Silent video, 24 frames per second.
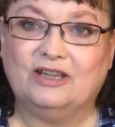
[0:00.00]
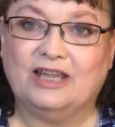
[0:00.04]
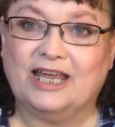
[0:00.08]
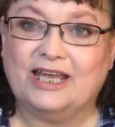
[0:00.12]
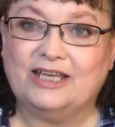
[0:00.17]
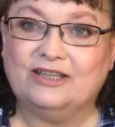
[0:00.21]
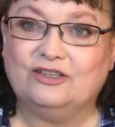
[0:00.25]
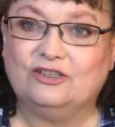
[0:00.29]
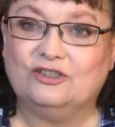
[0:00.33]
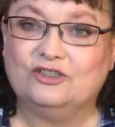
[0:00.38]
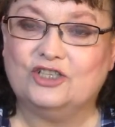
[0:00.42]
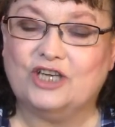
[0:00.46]

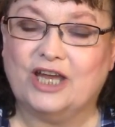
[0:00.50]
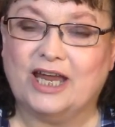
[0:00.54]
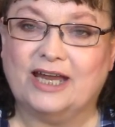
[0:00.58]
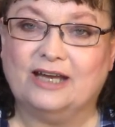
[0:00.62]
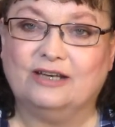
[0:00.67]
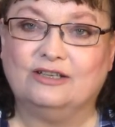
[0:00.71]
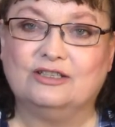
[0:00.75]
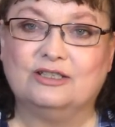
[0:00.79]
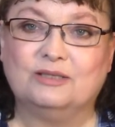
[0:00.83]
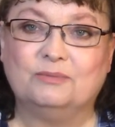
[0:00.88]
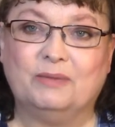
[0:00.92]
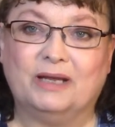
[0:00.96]
like their
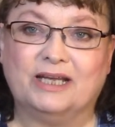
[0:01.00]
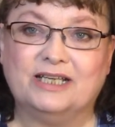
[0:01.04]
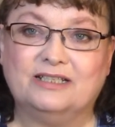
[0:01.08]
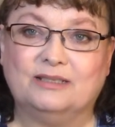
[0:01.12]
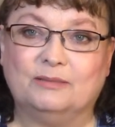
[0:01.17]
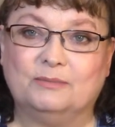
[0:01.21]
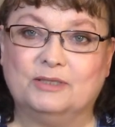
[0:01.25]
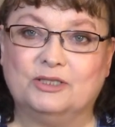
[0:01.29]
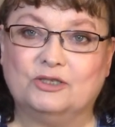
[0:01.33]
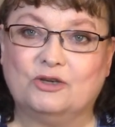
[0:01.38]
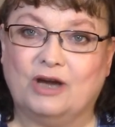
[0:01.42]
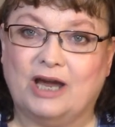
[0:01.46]
channels by
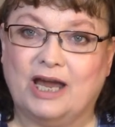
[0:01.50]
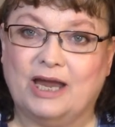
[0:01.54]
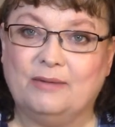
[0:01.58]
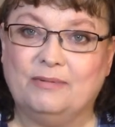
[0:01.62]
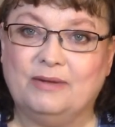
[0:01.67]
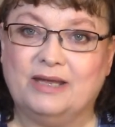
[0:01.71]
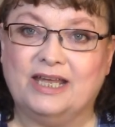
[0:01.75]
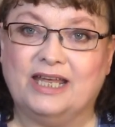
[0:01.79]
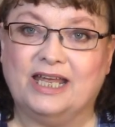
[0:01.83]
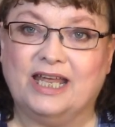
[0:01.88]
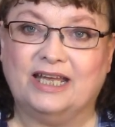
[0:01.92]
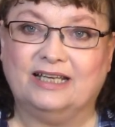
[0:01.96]

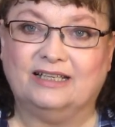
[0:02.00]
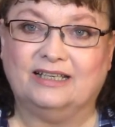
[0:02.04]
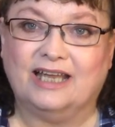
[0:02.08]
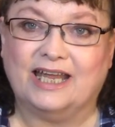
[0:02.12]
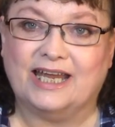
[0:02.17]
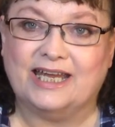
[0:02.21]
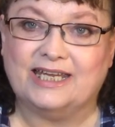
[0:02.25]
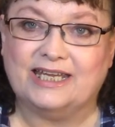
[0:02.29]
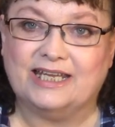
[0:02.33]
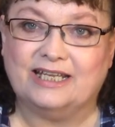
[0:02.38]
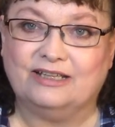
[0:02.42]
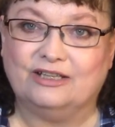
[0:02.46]
subscribing and
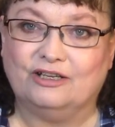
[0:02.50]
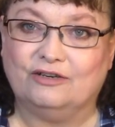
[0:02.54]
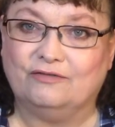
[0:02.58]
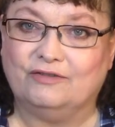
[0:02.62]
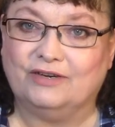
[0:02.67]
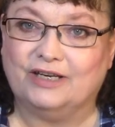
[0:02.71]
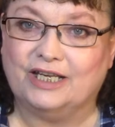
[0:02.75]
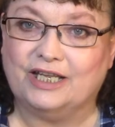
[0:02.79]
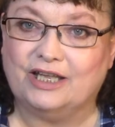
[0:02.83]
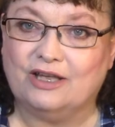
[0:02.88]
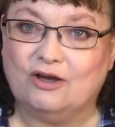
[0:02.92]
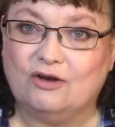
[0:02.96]
liking their
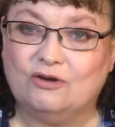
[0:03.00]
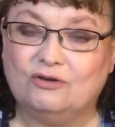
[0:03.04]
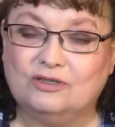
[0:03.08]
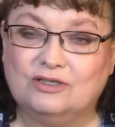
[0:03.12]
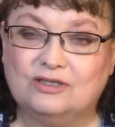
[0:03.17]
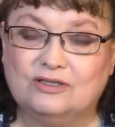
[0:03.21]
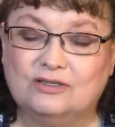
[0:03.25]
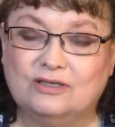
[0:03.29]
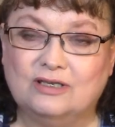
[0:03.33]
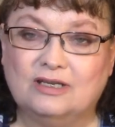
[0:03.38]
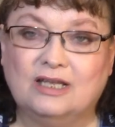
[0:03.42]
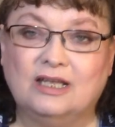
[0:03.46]
videos.